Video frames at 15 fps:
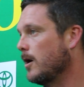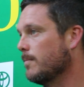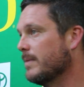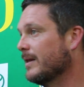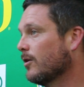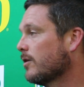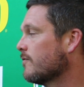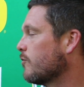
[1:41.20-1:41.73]

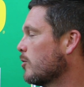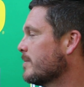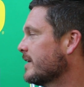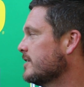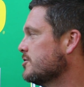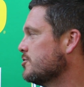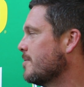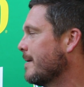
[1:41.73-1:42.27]
And looking for him to
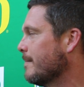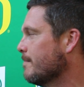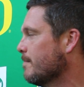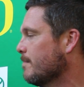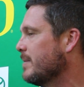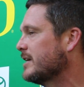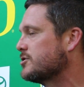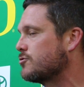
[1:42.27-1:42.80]
continue to
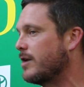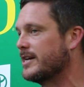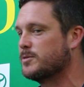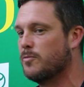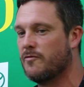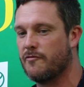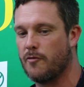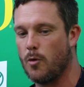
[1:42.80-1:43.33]
make big strides
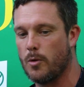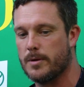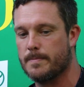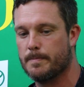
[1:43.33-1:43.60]
moving forward.